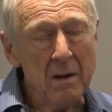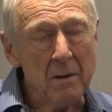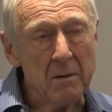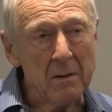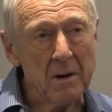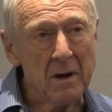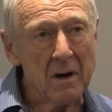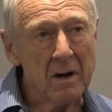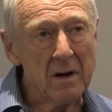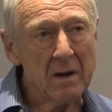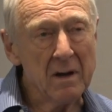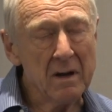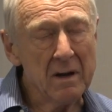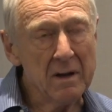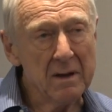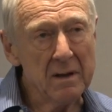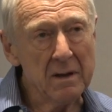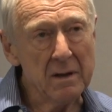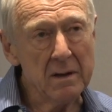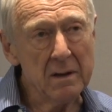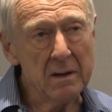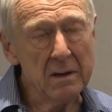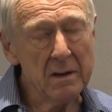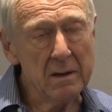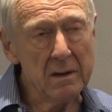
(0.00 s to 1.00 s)
Well,
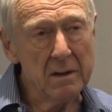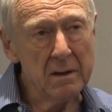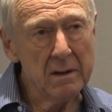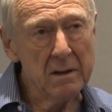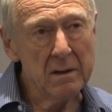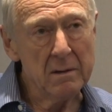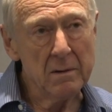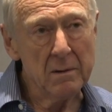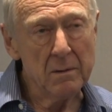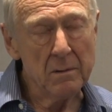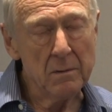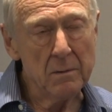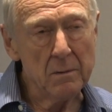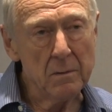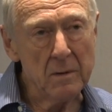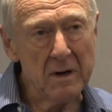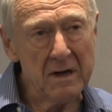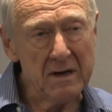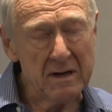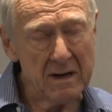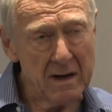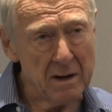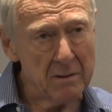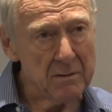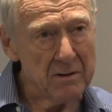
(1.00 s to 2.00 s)
we
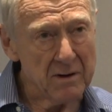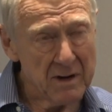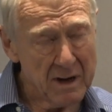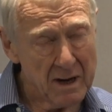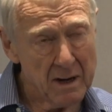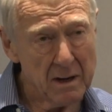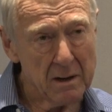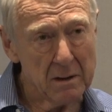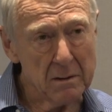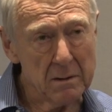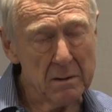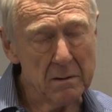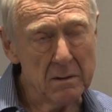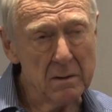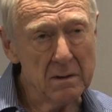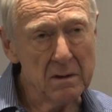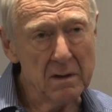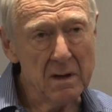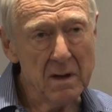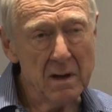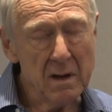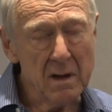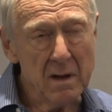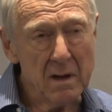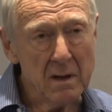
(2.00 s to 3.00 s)
don't know
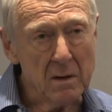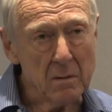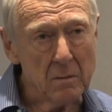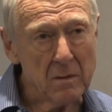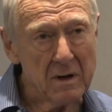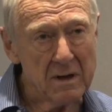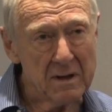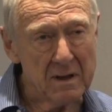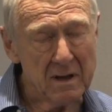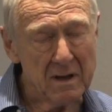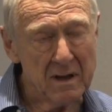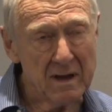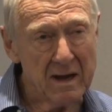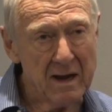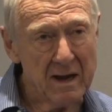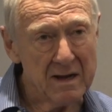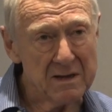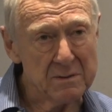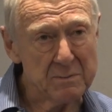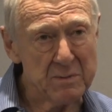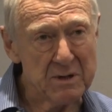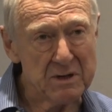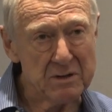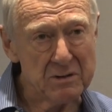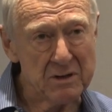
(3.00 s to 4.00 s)
whether,
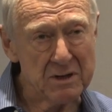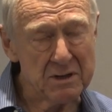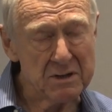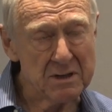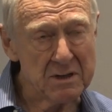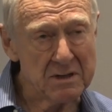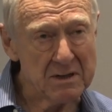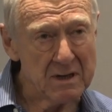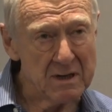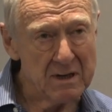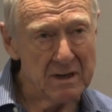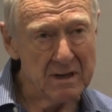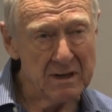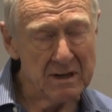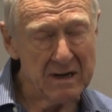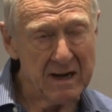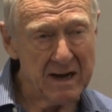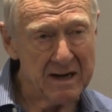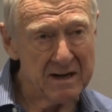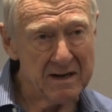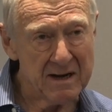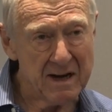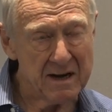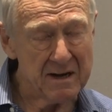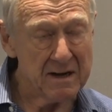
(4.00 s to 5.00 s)
as Patricia de Lille
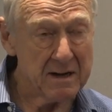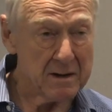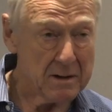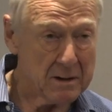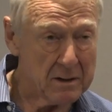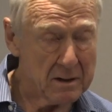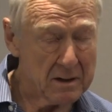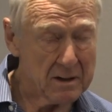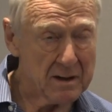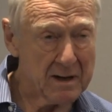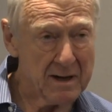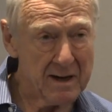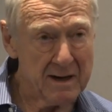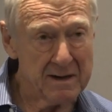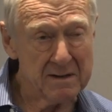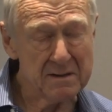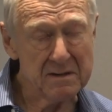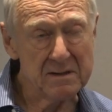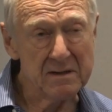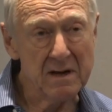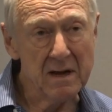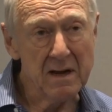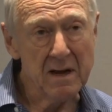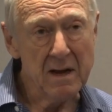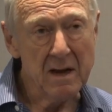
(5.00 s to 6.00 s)
had done in her
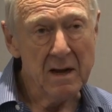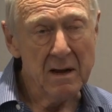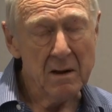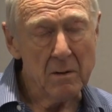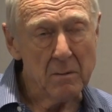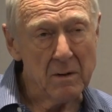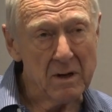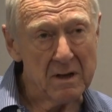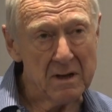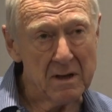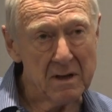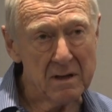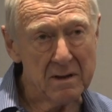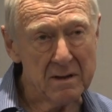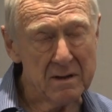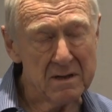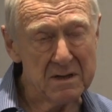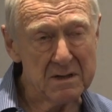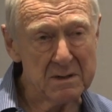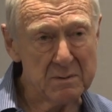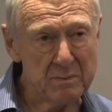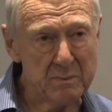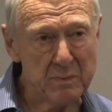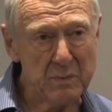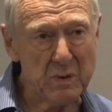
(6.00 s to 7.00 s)
case, whether
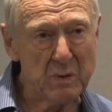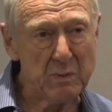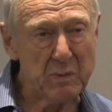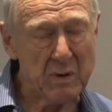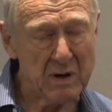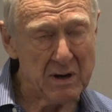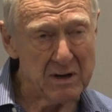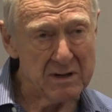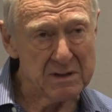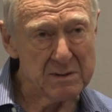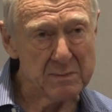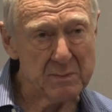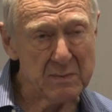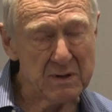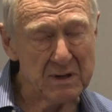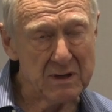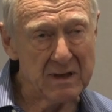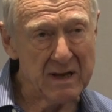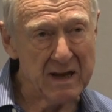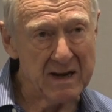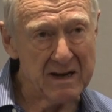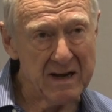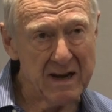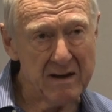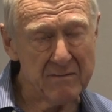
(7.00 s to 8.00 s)
this proposed
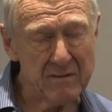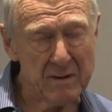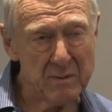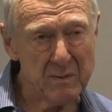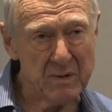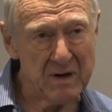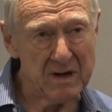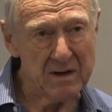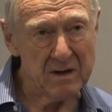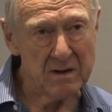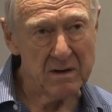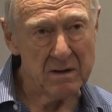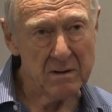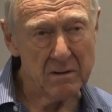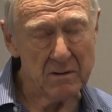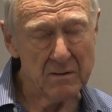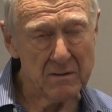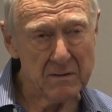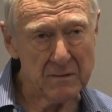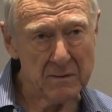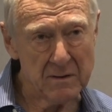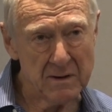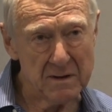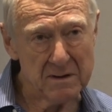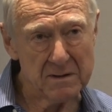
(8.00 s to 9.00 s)
bill had ever been
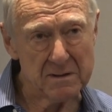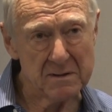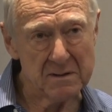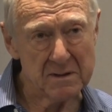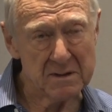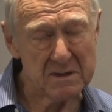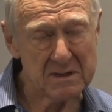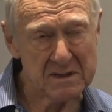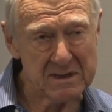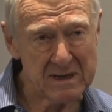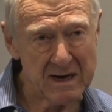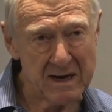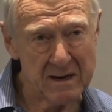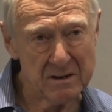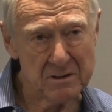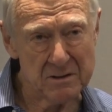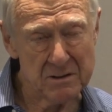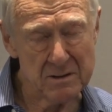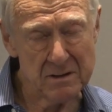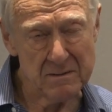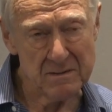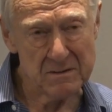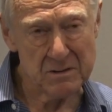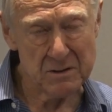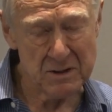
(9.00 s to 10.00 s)
referred to
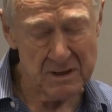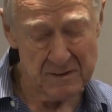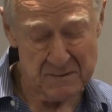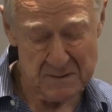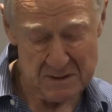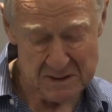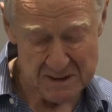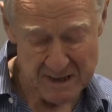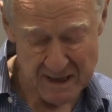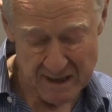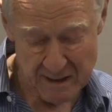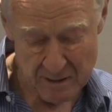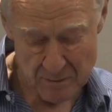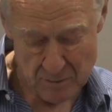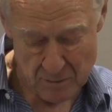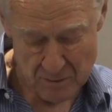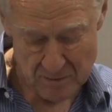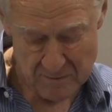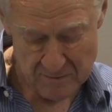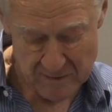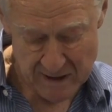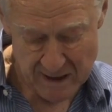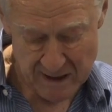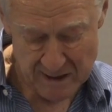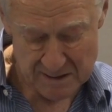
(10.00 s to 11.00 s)
the Chief State Law
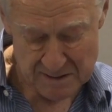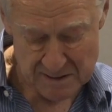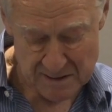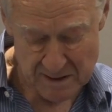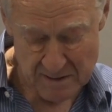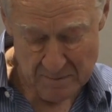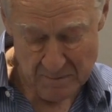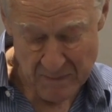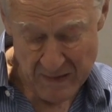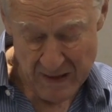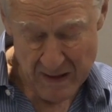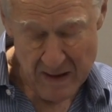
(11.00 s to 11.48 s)
Advisor.